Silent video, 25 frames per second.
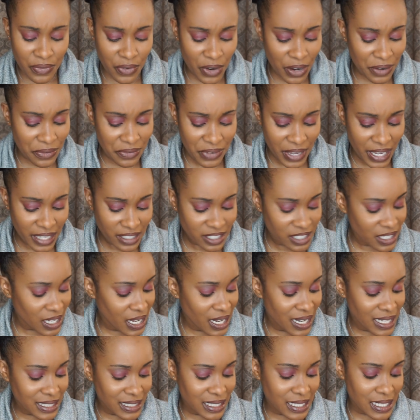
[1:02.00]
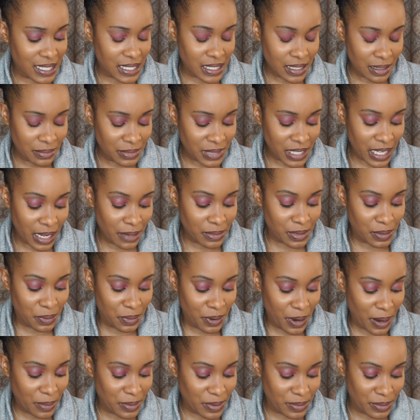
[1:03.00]
far fetched to the sometimes
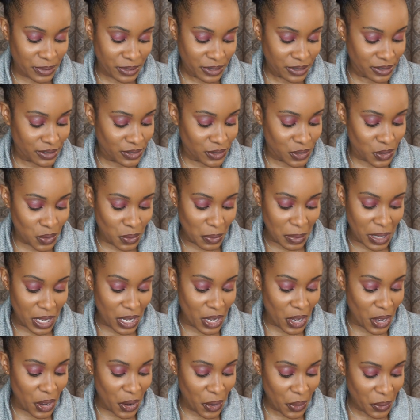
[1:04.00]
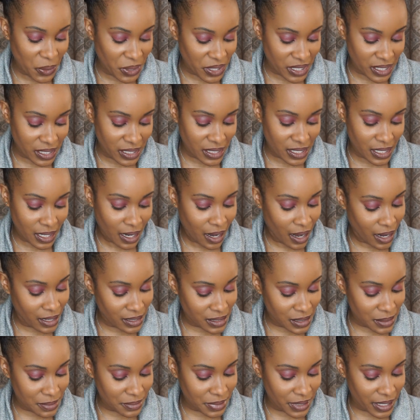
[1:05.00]
probable, do me no good to
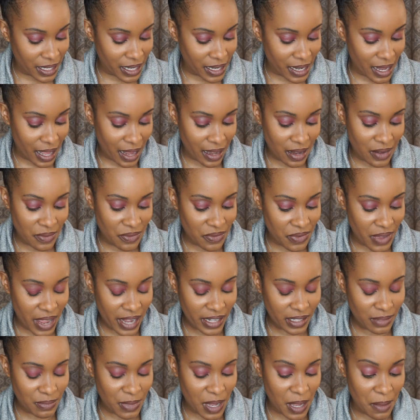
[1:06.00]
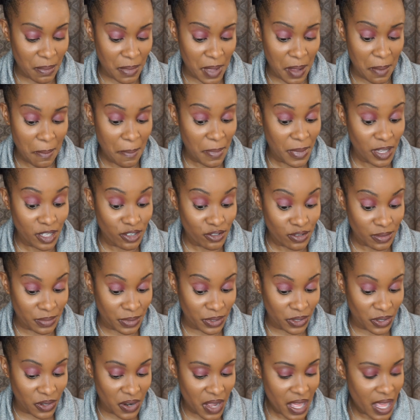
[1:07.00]
contemplate and in fact make me
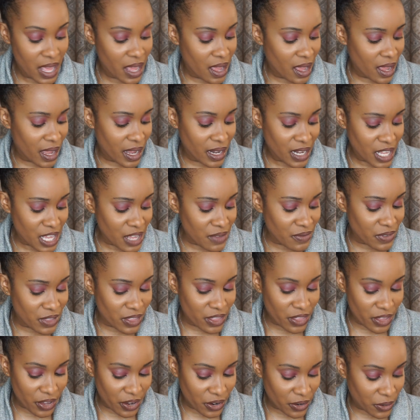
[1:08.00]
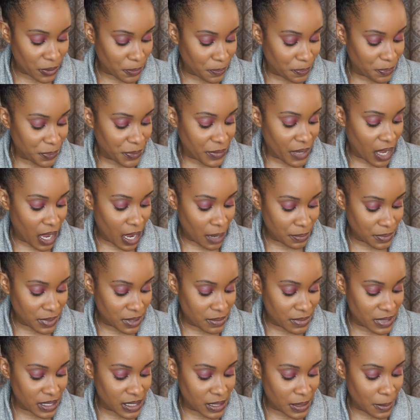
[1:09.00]
miserable. And even though
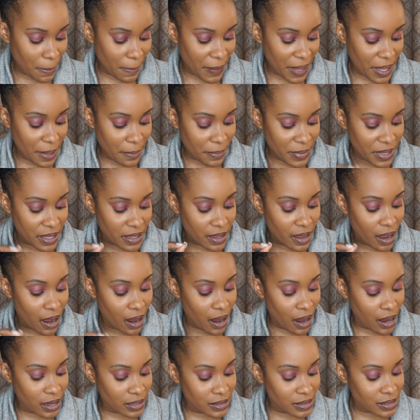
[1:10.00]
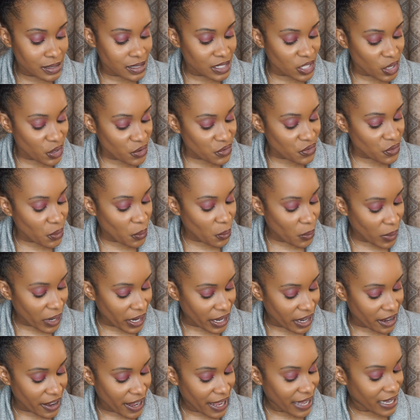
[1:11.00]
optimism may be unself
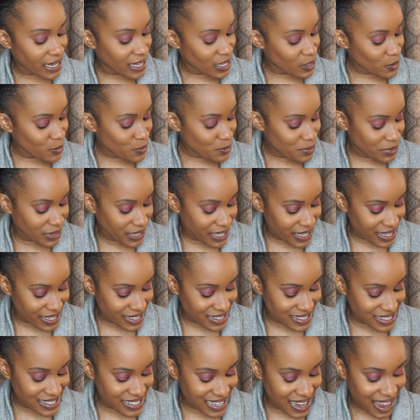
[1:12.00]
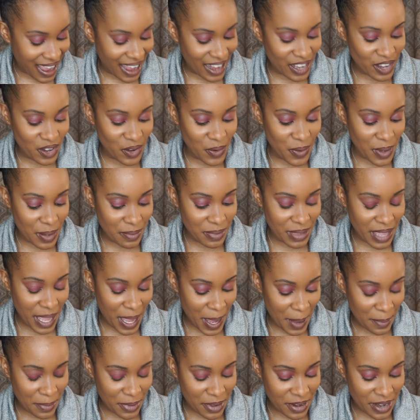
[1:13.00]
aware and ill placed, I know I'll be
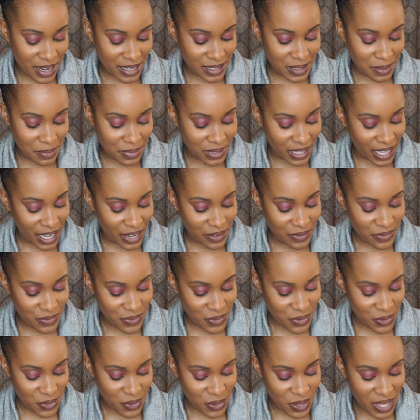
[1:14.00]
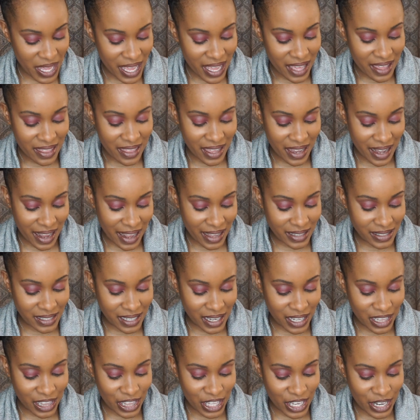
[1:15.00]
happier as a blind fool than as a
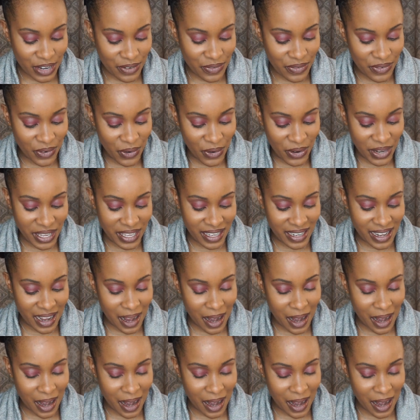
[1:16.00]
clairvoyant